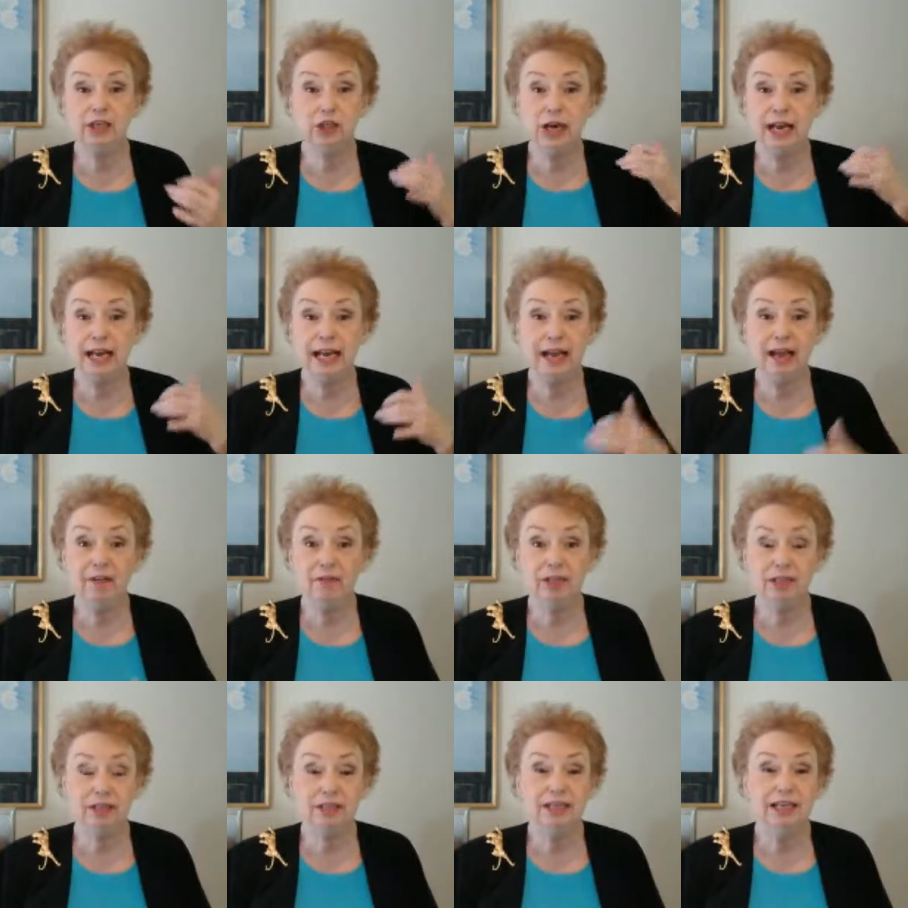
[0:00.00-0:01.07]
Right. TV
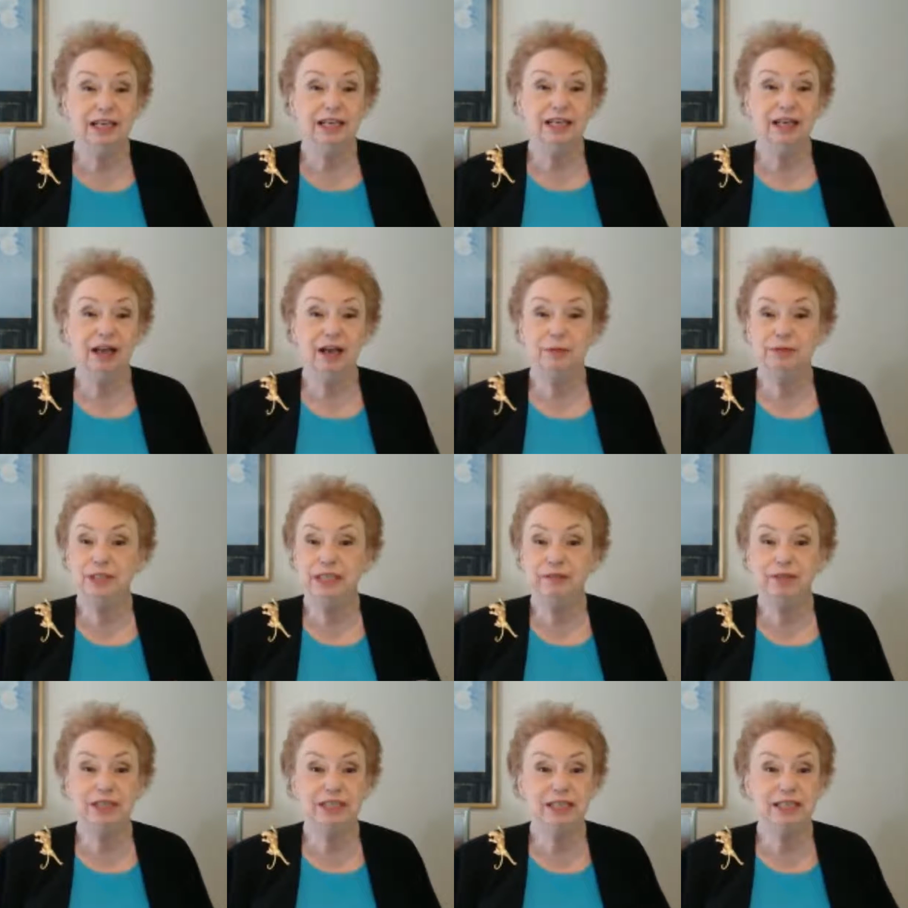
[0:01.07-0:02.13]
says I
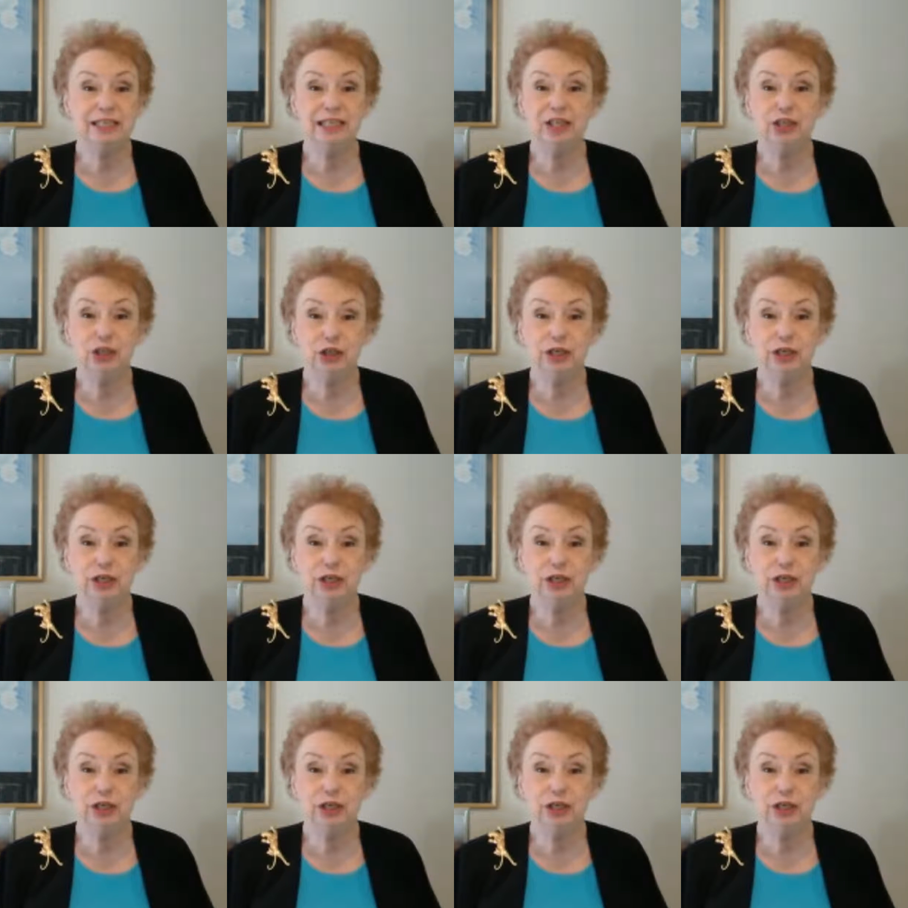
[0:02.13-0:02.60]
should.